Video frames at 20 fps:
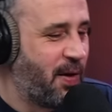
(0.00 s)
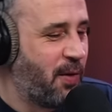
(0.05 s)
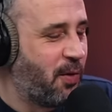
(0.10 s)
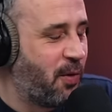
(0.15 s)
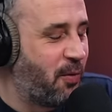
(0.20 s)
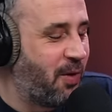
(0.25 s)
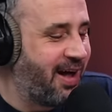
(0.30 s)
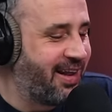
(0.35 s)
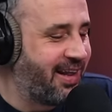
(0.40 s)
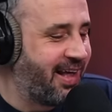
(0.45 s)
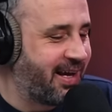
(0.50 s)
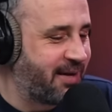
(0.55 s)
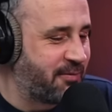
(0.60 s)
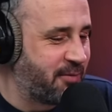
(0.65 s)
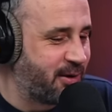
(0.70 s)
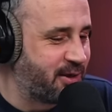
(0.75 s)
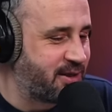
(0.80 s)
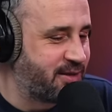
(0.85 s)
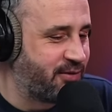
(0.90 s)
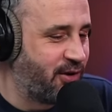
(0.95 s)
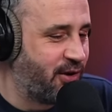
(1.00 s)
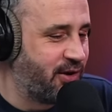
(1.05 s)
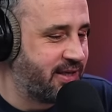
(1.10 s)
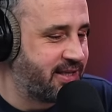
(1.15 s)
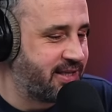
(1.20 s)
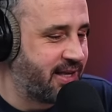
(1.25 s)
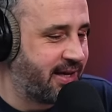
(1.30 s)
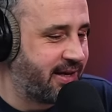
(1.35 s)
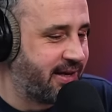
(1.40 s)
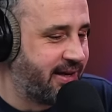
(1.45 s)
what I like most of all
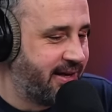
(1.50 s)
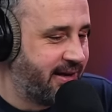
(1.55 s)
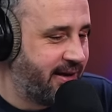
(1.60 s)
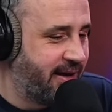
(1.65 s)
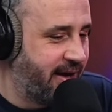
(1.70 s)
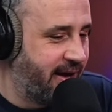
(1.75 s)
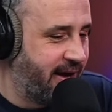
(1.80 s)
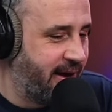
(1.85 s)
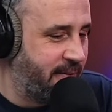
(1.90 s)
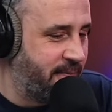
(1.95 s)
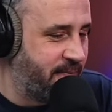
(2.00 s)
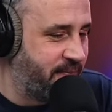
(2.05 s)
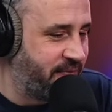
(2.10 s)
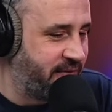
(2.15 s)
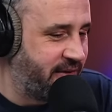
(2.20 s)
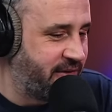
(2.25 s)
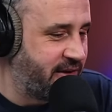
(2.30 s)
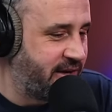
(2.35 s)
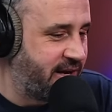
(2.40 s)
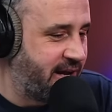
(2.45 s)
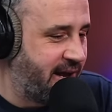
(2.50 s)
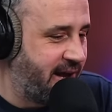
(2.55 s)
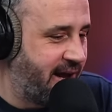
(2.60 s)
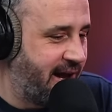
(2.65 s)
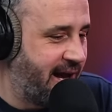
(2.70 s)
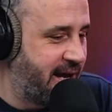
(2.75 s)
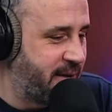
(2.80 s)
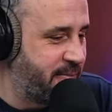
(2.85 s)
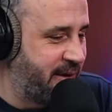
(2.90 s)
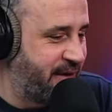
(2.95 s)
is like, he said, I
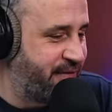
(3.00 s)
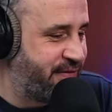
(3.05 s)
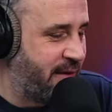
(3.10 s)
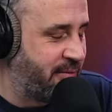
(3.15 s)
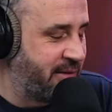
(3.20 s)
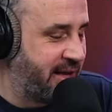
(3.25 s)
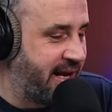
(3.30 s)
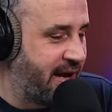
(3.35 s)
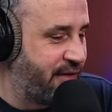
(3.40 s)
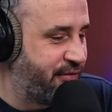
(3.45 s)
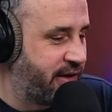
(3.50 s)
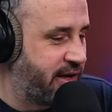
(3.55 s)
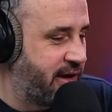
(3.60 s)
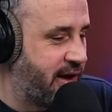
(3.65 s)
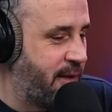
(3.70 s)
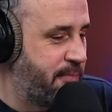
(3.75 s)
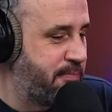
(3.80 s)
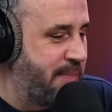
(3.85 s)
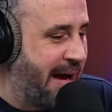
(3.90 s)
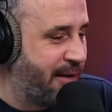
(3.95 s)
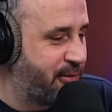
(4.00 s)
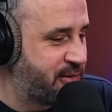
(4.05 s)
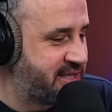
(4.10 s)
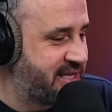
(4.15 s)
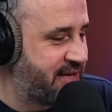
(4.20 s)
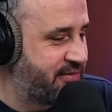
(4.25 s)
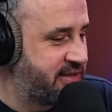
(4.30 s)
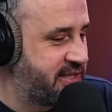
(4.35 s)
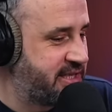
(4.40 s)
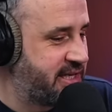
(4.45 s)
had a big family in Africa, about
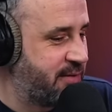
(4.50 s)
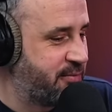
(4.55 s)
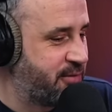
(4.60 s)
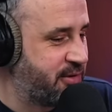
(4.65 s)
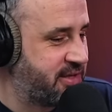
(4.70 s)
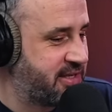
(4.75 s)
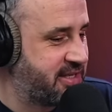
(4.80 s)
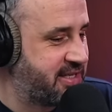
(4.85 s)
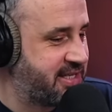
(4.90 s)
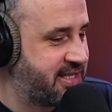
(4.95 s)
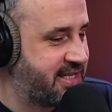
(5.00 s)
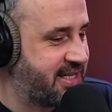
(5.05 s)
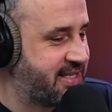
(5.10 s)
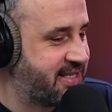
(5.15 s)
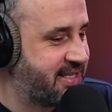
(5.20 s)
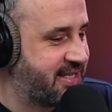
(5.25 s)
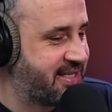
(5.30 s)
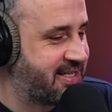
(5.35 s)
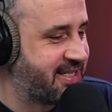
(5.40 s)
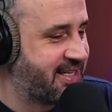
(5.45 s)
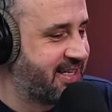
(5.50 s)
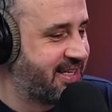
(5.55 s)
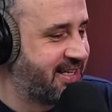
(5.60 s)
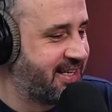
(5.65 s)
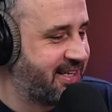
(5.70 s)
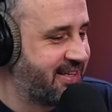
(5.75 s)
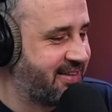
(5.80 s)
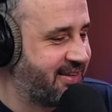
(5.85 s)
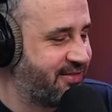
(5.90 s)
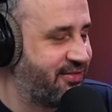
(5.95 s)
17 brothers and sisters.
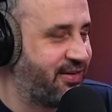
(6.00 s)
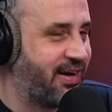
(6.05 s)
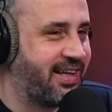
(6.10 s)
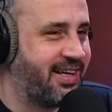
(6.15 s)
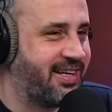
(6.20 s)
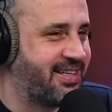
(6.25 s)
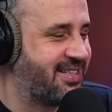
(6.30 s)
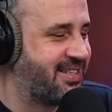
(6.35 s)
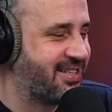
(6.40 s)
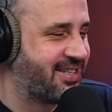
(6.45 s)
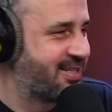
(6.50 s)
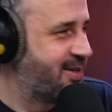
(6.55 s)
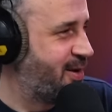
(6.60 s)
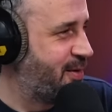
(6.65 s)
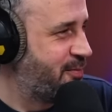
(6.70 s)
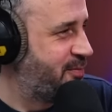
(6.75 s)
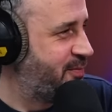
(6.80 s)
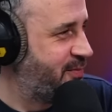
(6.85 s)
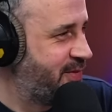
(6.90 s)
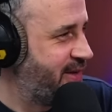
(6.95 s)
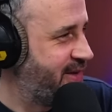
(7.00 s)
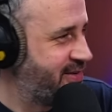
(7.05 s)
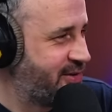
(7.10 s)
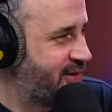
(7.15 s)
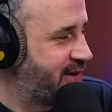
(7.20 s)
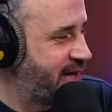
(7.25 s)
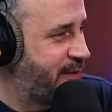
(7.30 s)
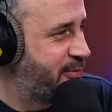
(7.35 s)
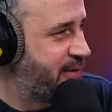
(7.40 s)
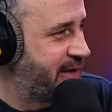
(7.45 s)
In fact, he's not
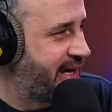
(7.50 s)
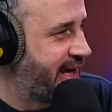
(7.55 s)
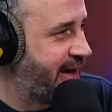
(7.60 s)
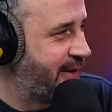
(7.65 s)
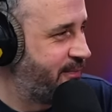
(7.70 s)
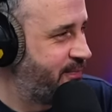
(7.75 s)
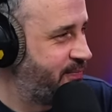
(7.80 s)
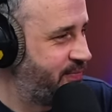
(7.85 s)
keeping count.